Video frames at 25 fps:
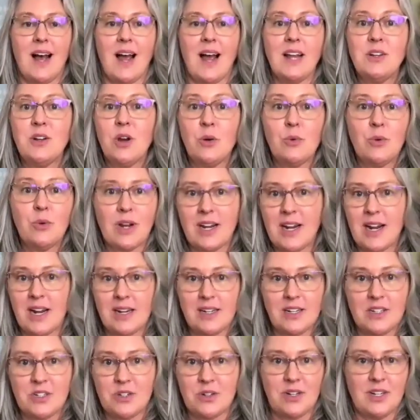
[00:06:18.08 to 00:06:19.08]
I know what
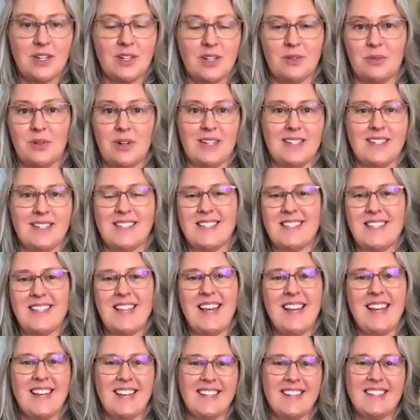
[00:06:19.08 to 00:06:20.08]
kind of tree it was
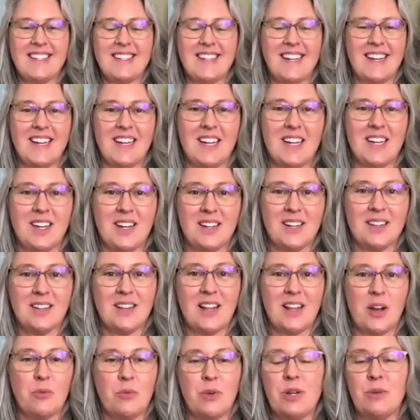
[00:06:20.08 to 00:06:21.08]

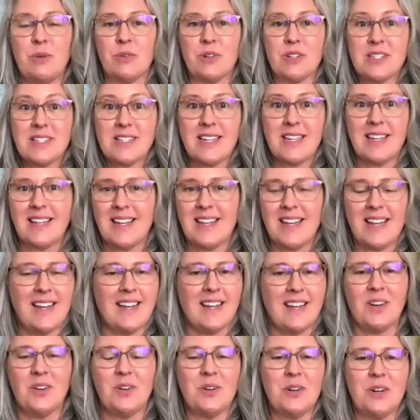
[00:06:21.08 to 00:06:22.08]
that we were
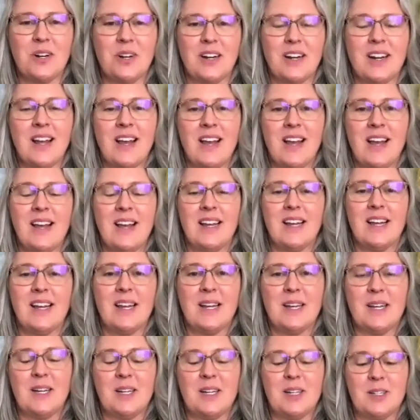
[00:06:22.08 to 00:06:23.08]
seeking, or
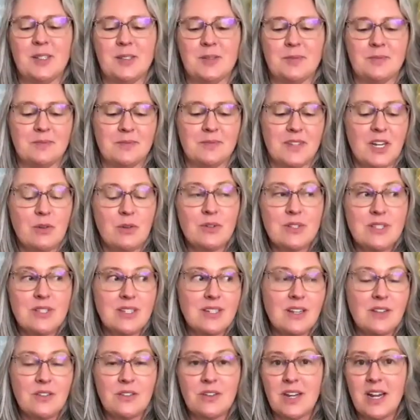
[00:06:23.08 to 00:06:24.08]
there was
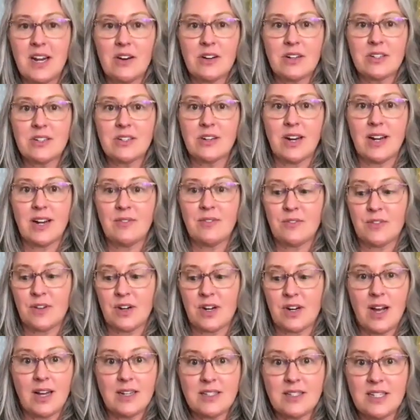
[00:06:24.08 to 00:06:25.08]
another character I
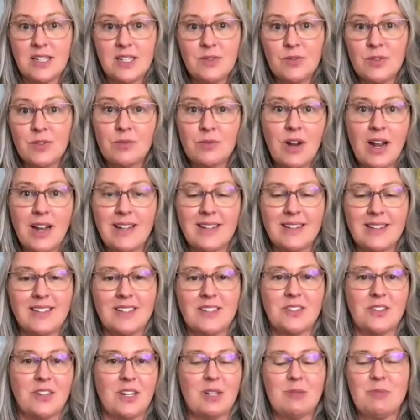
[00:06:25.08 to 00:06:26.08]
forgot to even write in the
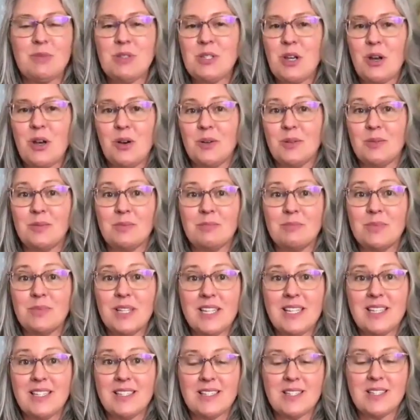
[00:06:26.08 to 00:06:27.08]
dream. So
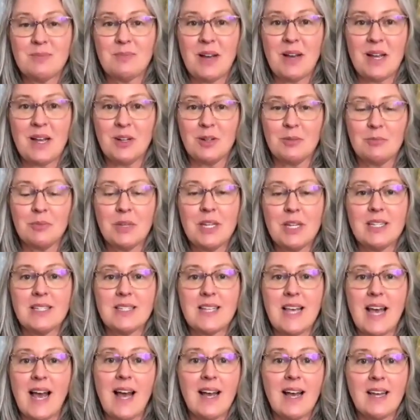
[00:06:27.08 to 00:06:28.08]
please, by all
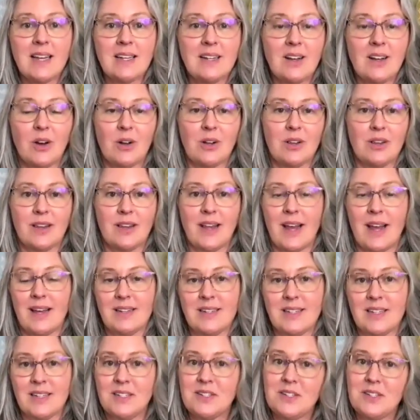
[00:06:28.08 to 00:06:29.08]
means, add all
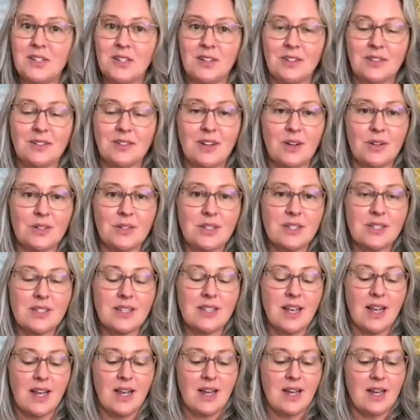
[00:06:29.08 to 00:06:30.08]
that into your
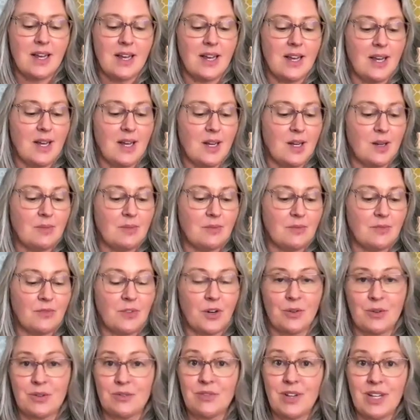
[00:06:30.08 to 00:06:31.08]
notes
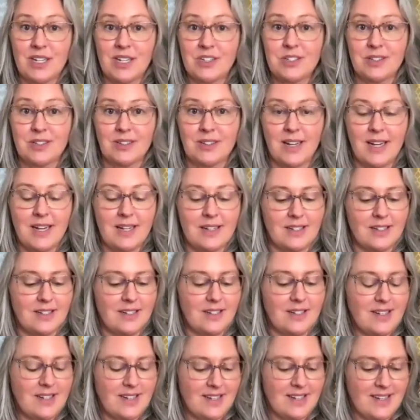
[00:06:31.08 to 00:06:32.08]
for reflection
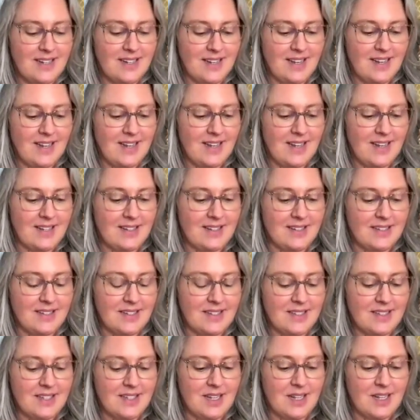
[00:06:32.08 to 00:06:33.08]
later,
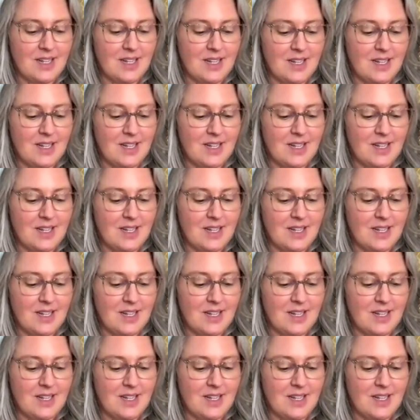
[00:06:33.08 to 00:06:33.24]
and